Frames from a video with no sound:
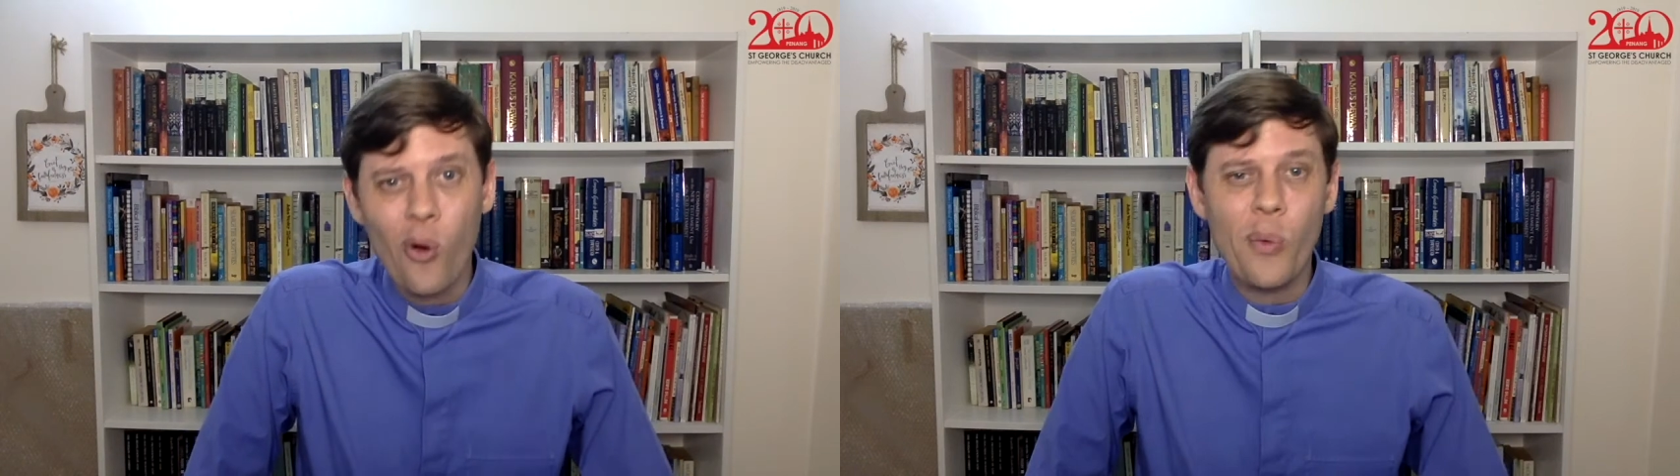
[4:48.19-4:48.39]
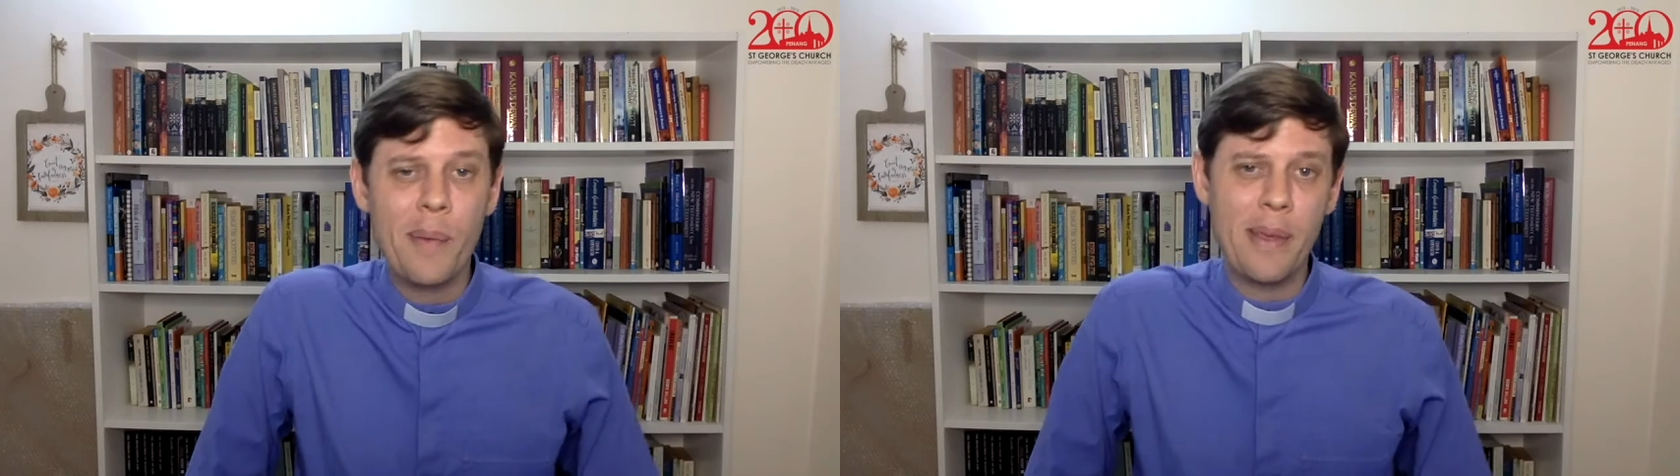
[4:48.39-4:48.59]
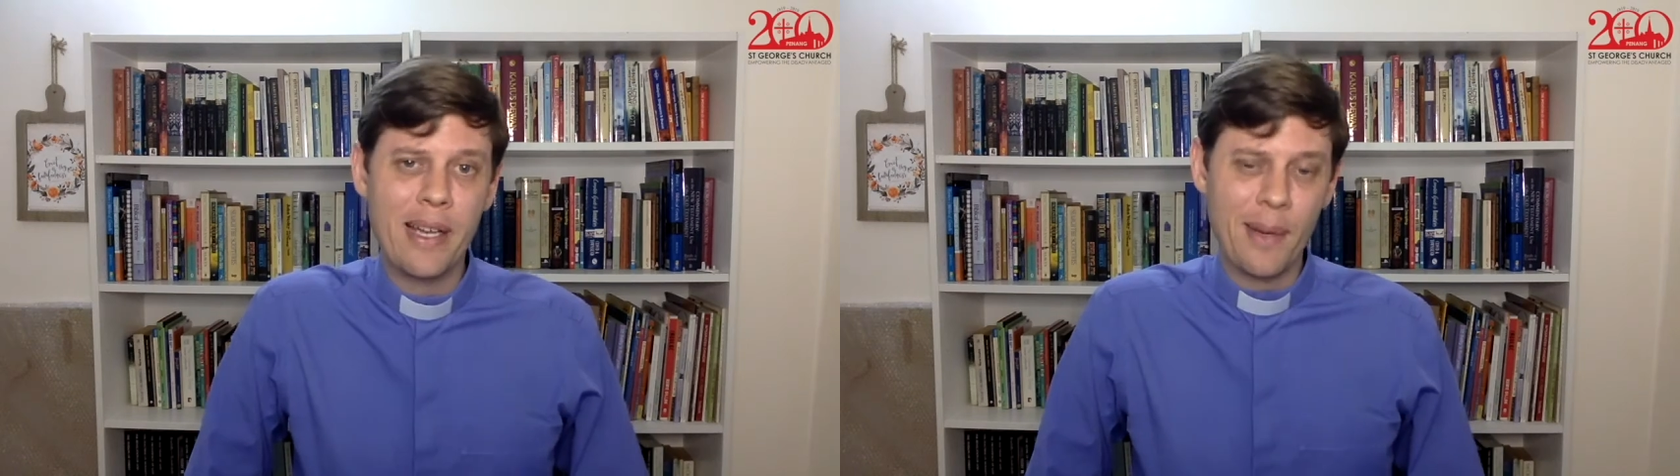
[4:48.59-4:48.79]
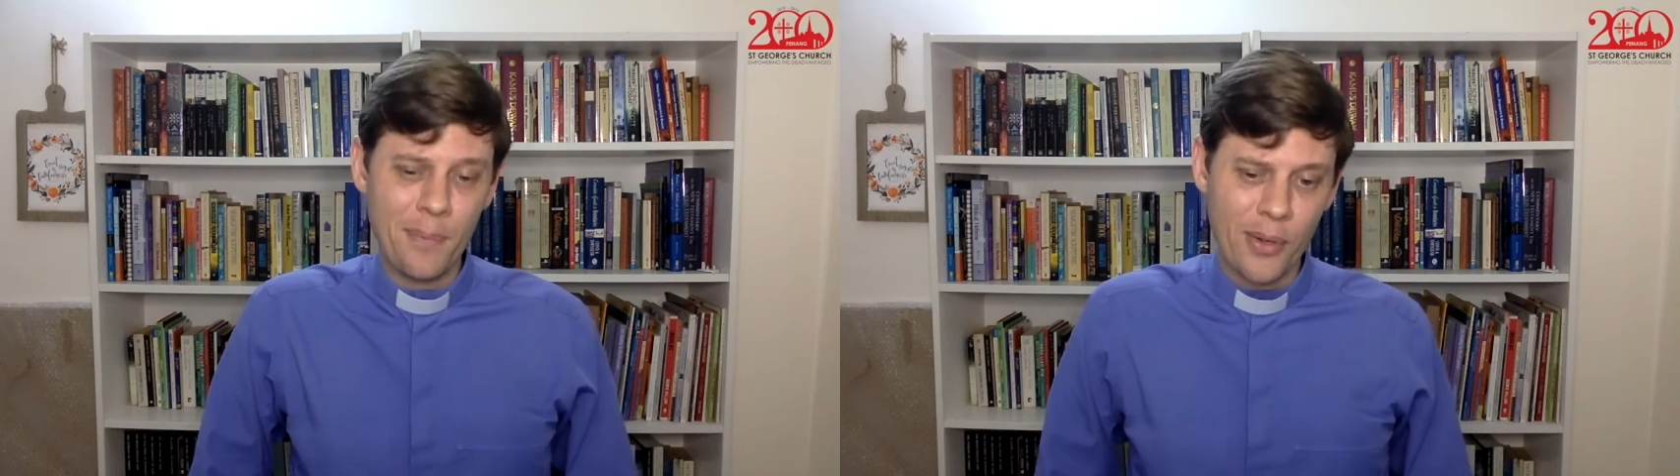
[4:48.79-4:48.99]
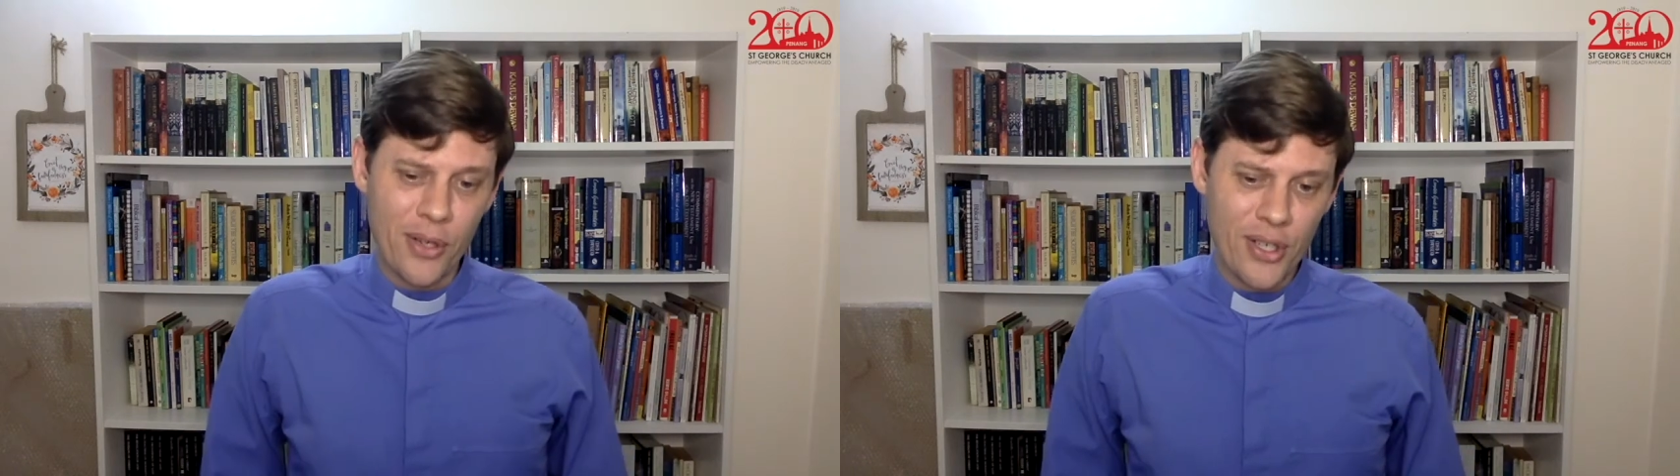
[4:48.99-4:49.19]
we become
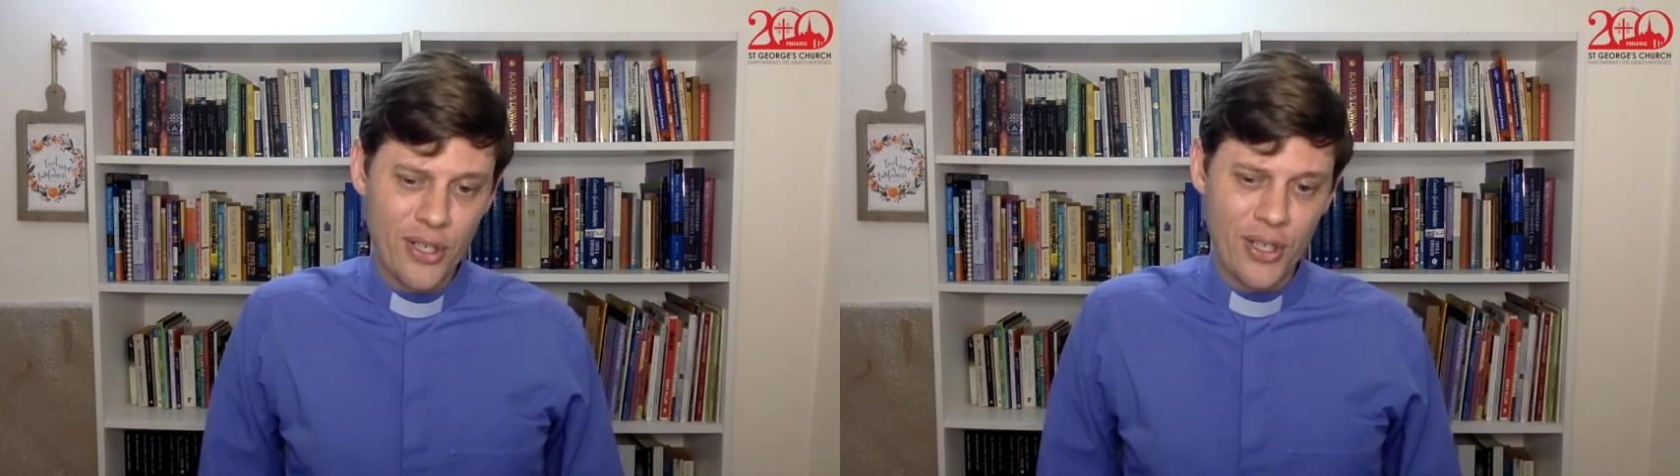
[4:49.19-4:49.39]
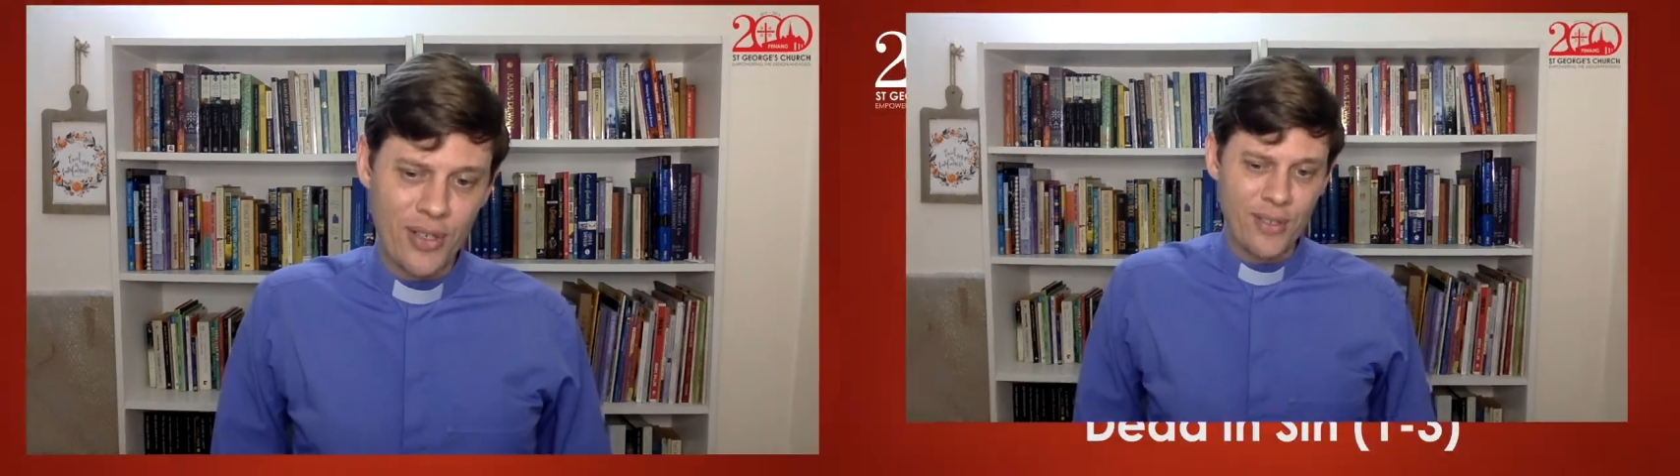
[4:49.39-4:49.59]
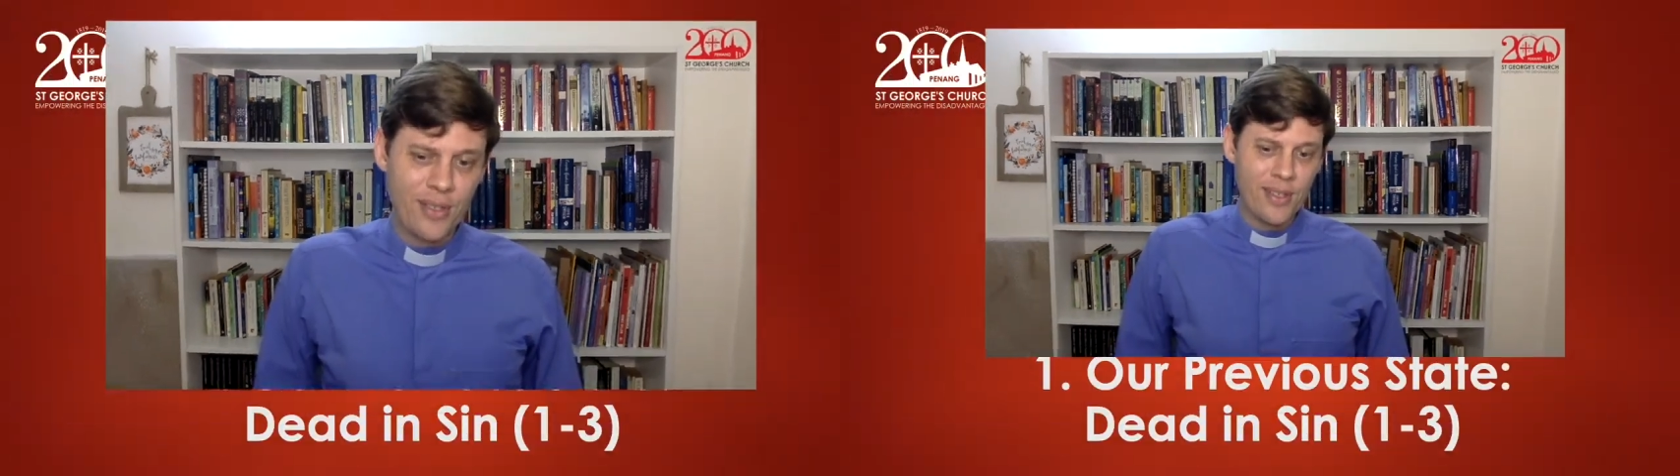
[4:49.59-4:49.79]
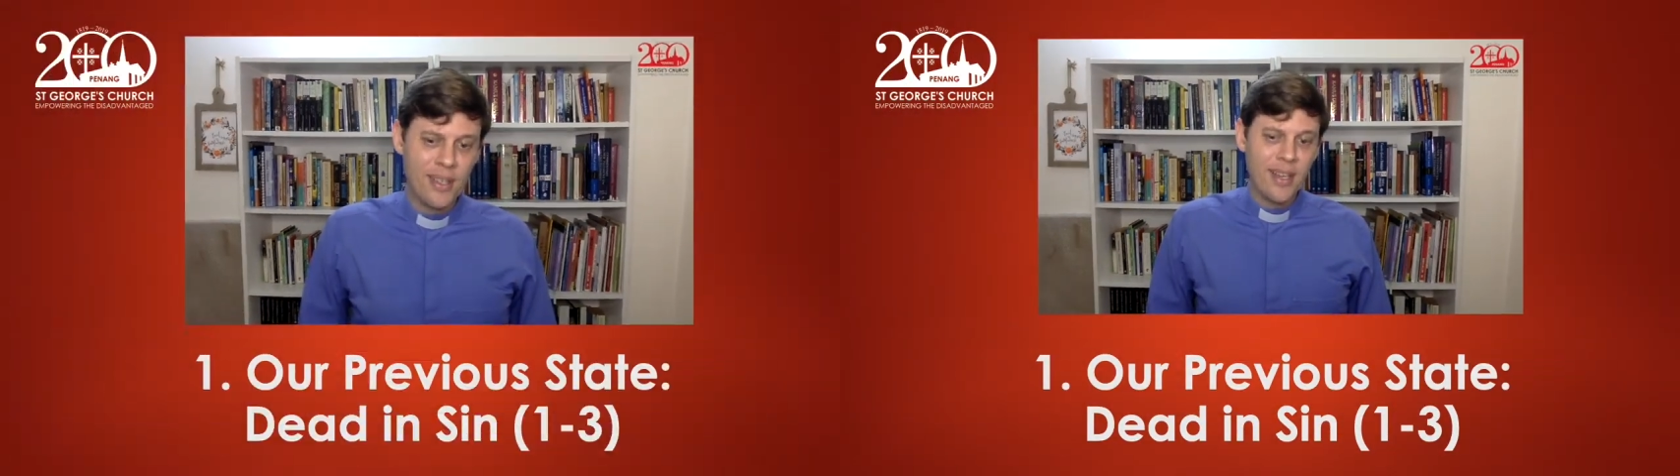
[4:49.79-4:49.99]
Christians.